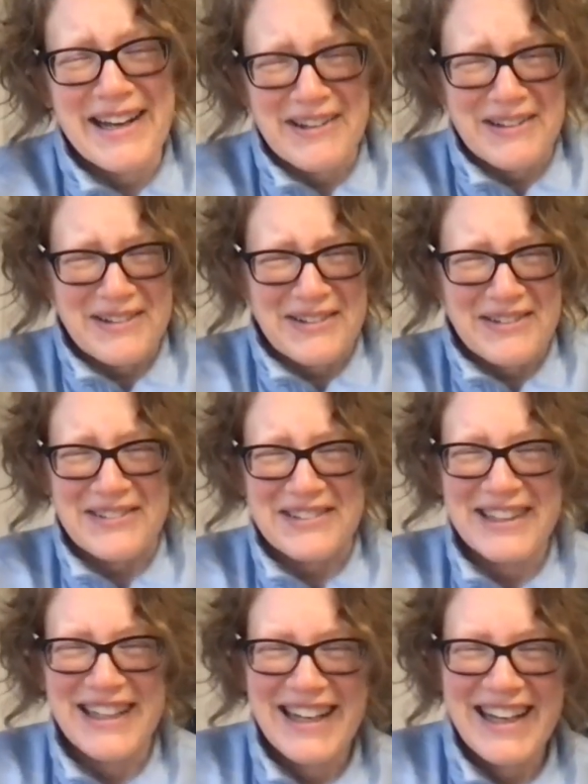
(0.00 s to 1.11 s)

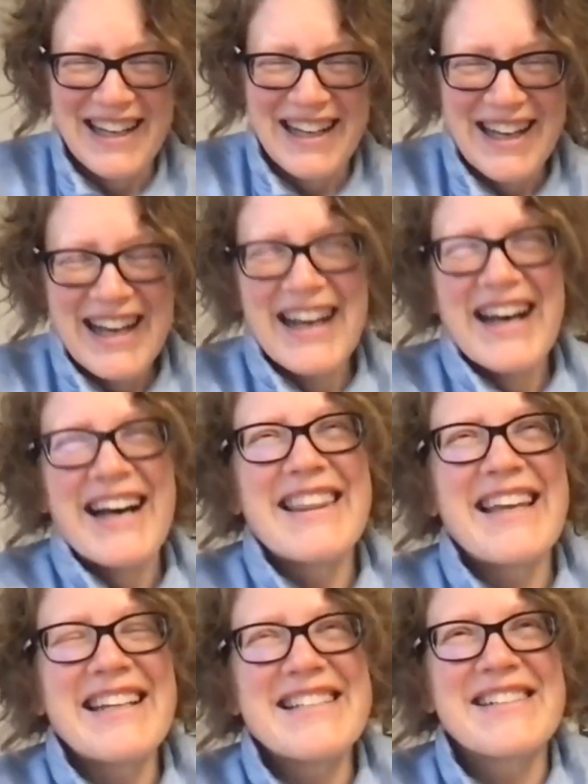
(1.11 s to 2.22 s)
Oh,
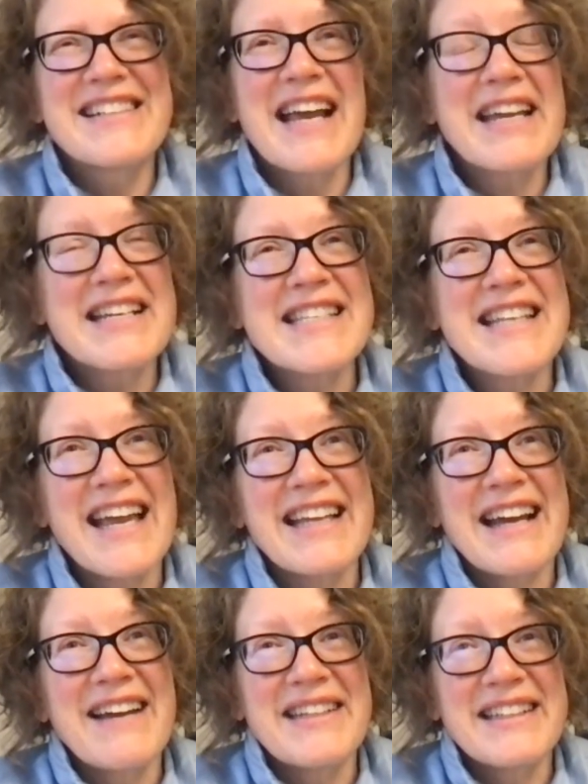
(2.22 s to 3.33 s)
that is really, because
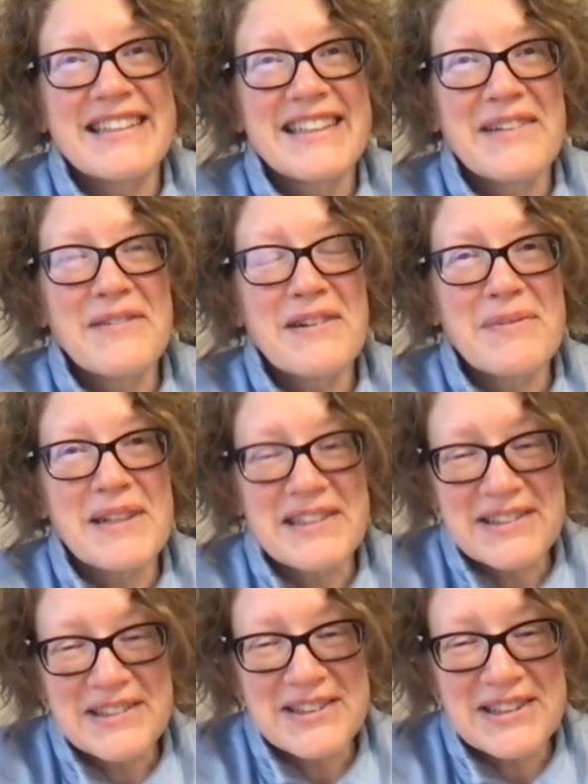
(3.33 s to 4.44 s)
I mean, you would have been a
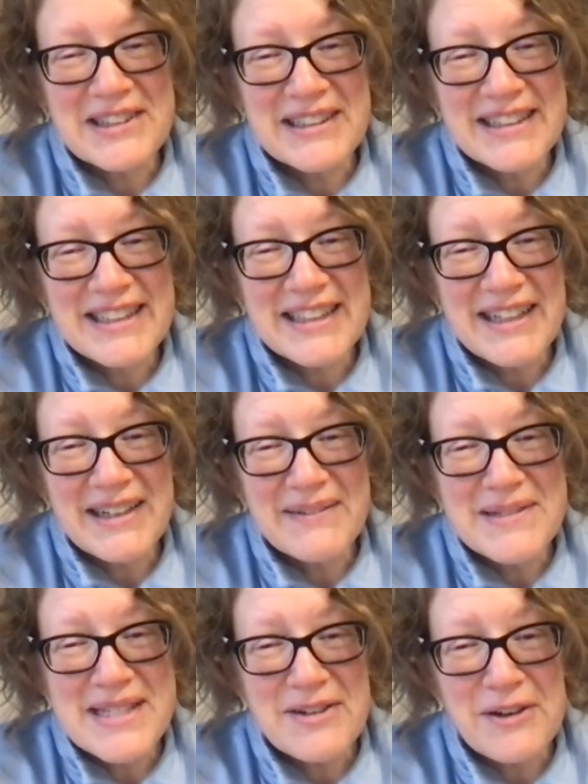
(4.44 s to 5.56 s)
little girl and Clarie
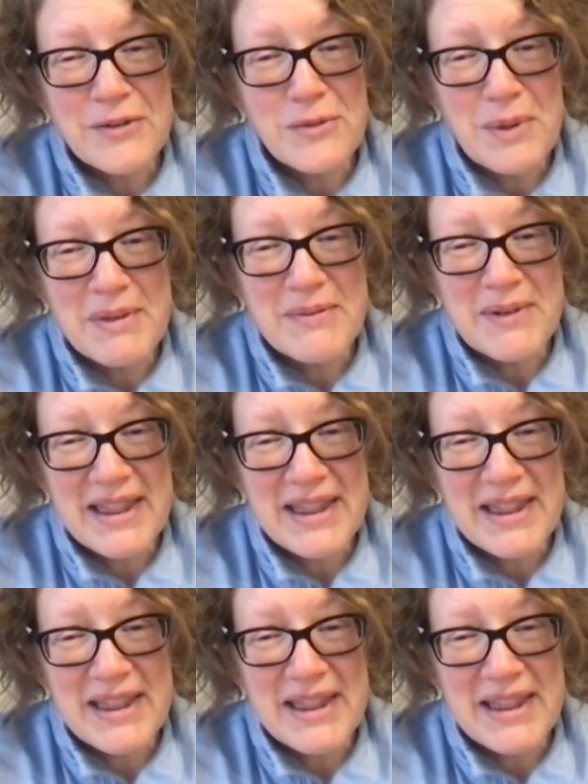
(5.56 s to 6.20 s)
was a grown woman with